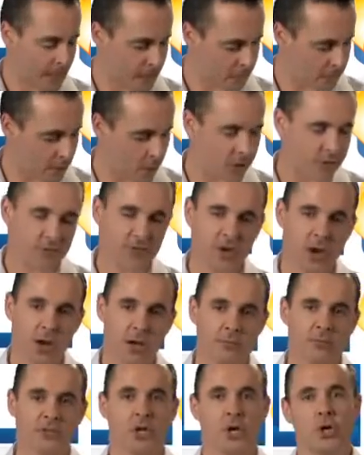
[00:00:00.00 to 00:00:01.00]
A lot of
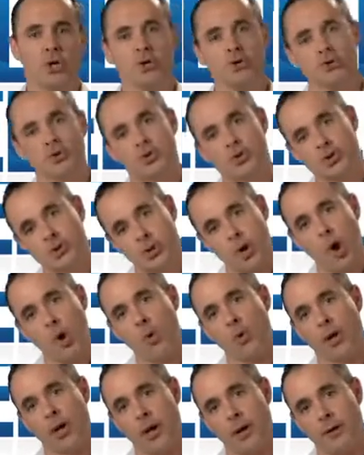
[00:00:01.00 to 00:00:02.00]
times, your
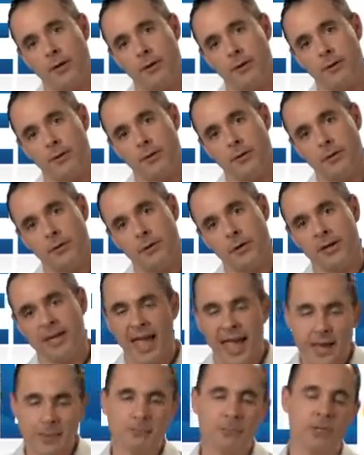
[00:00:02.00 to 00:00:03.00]
slogan
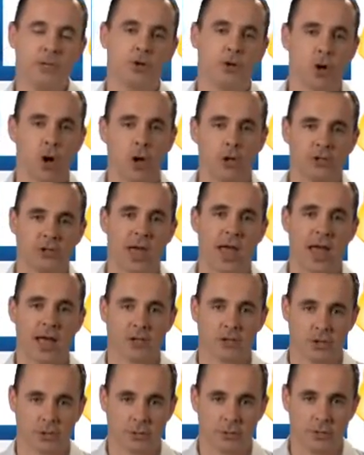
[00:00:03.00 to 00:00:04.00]
can be your call to
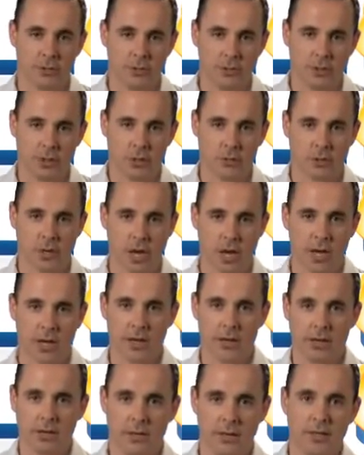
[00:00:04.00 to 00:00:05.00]
action.
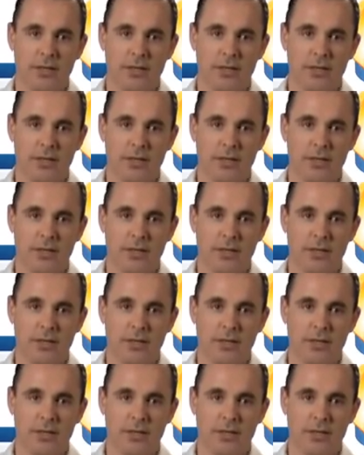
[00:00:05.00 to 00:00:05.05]
Okay?